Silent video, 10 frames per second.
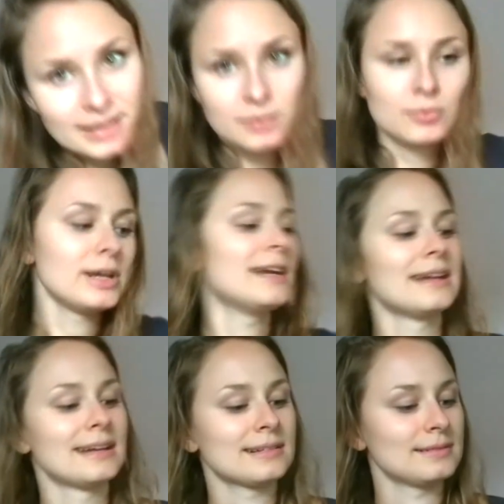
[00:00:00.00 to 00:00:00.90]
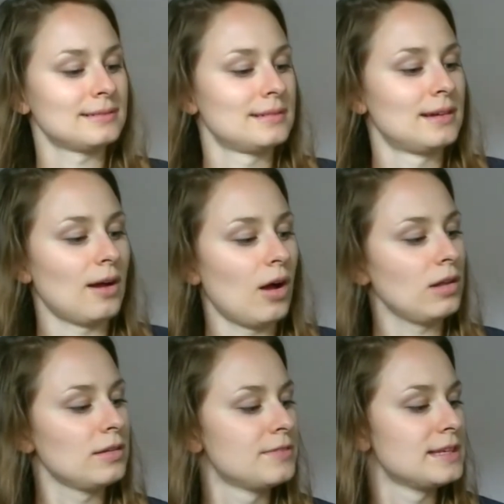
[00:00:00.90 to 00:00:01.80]
In reading
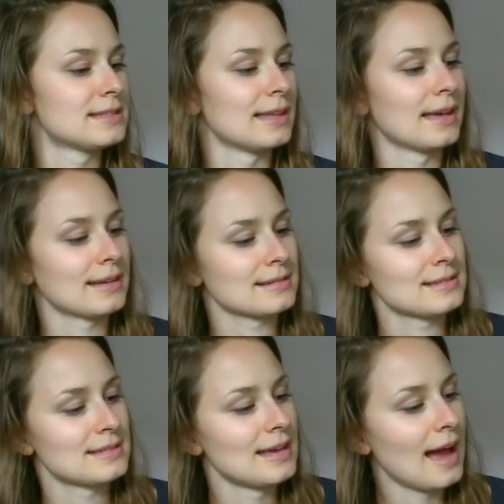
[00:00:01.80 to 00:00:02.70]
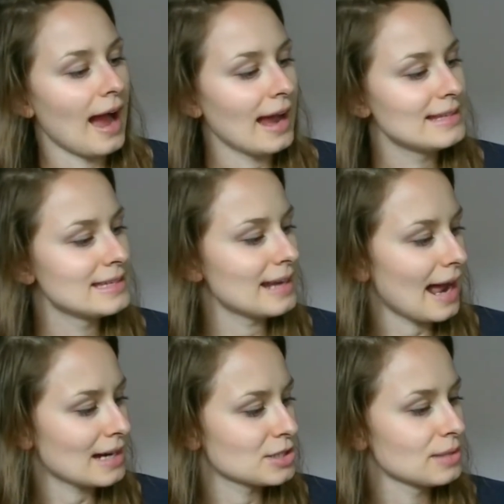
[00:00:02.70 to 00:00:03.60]
all of these things, I did
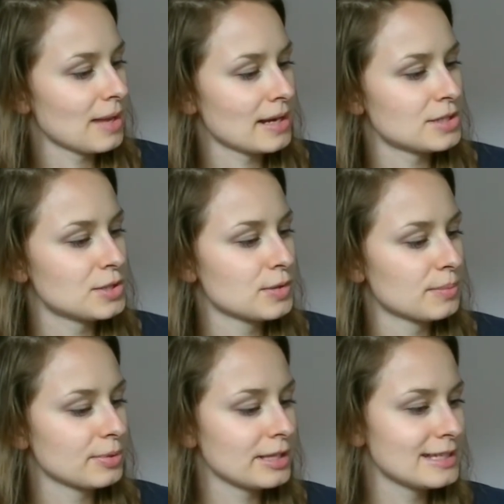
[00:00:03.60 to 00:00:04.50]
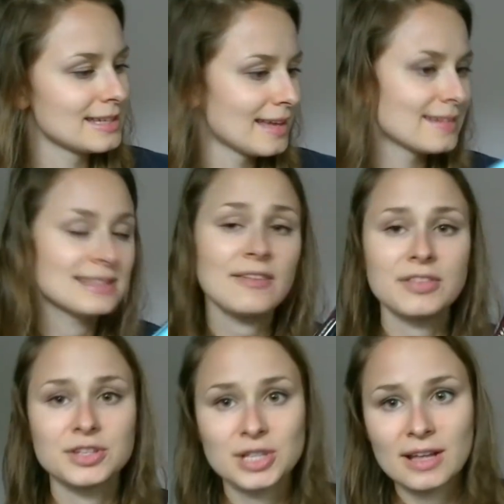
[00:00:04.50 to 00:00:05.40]
actually manage to complete the
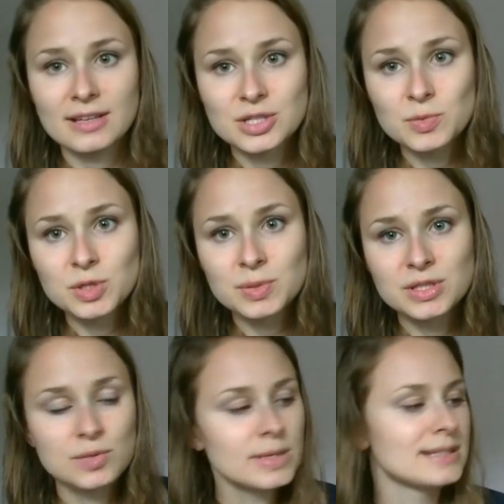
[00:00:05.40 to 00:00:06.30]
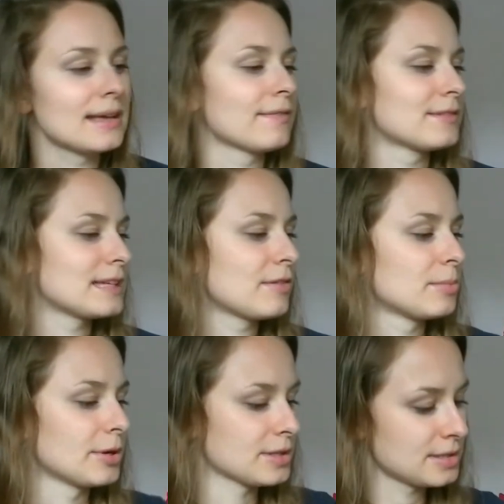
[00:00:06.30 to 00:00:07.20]
seventh challenge, which was to read
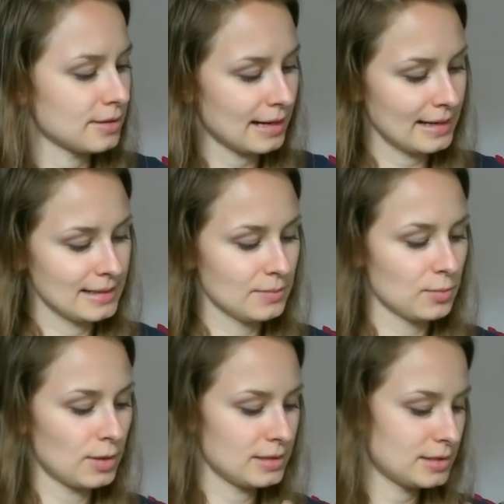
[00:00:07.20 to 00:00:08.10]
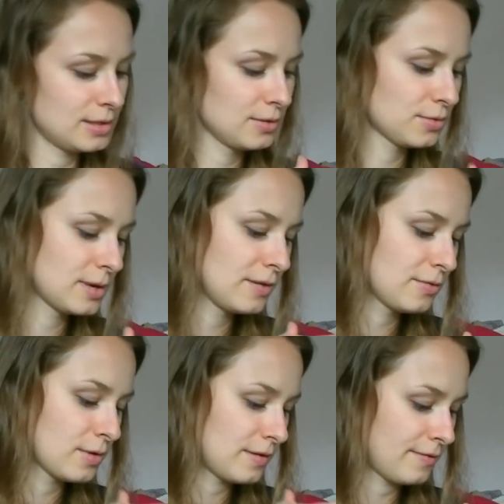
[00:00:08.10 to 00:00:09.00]
seven books. So I did 1, 2, 3,
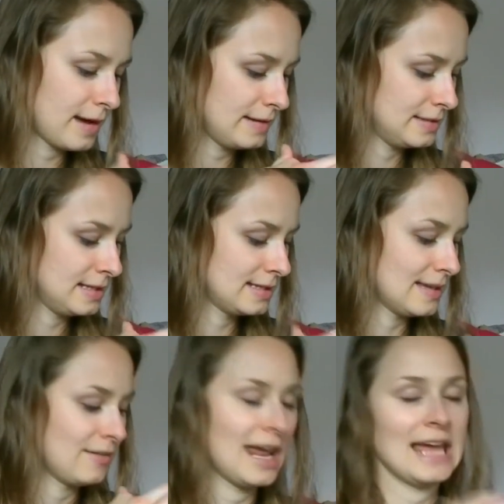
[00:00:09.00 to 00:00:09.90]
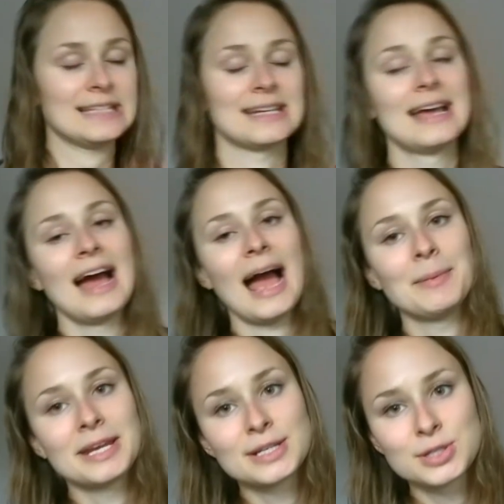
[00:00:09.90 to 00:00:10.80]
4, 5, 6, 7, 8. I
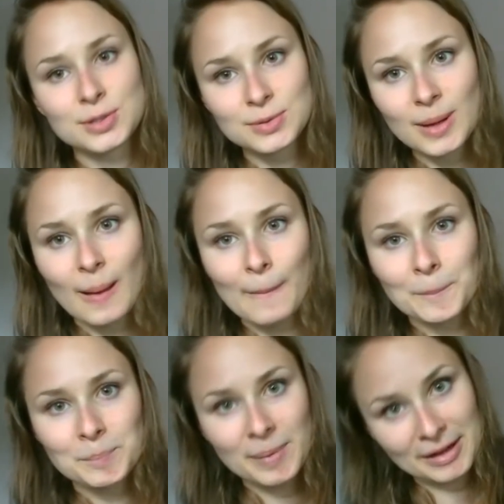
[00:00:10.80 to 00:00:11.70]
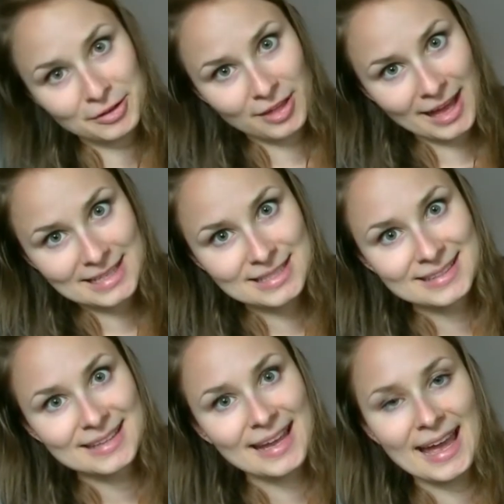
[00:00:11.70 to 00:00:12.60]
managed to better that
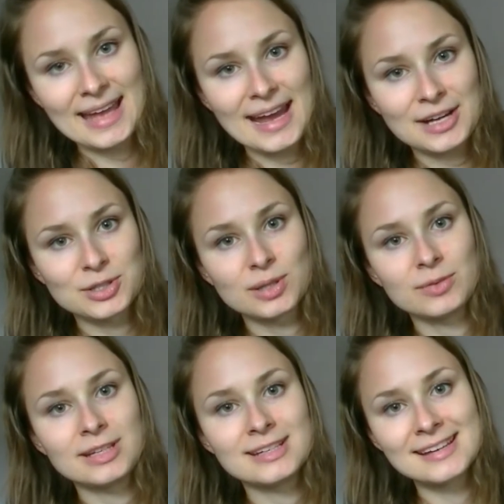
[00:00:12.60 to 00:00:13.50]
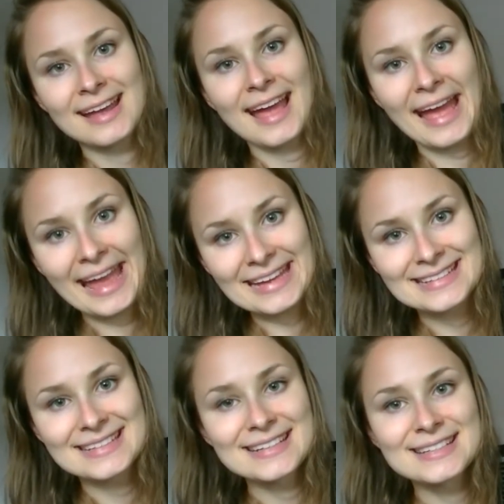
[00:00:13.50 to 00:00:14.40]
and actually read 8.